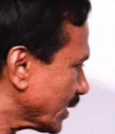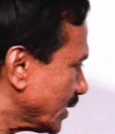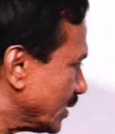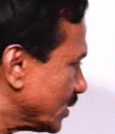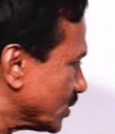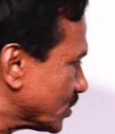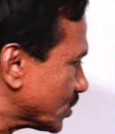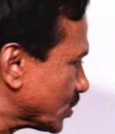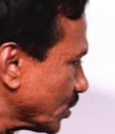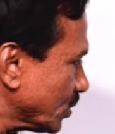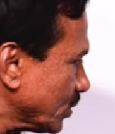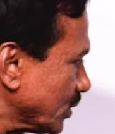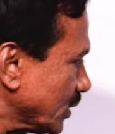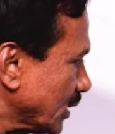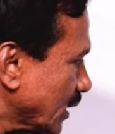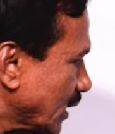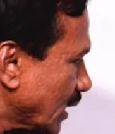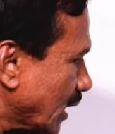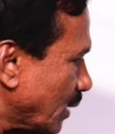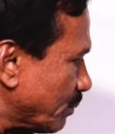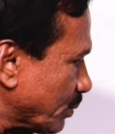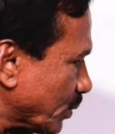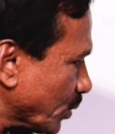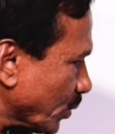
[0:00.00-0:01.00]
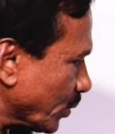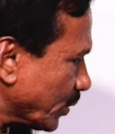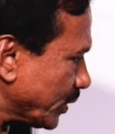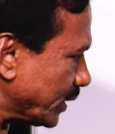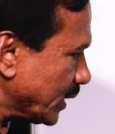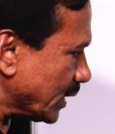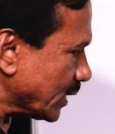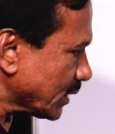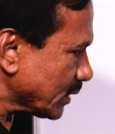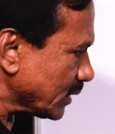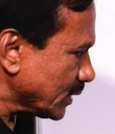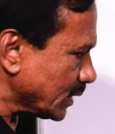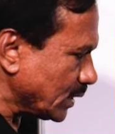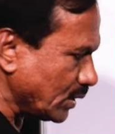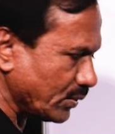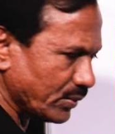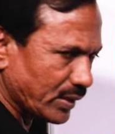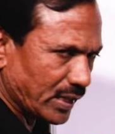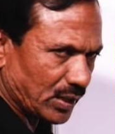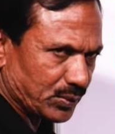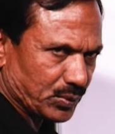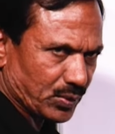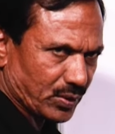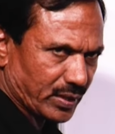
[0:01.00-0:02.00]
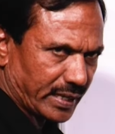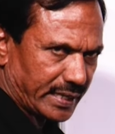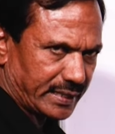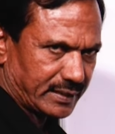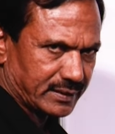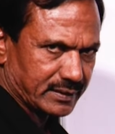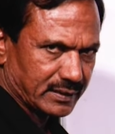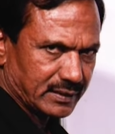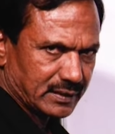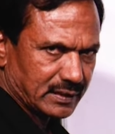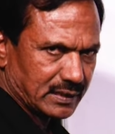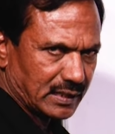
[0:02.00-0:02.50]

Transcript: So up to here, you have to write,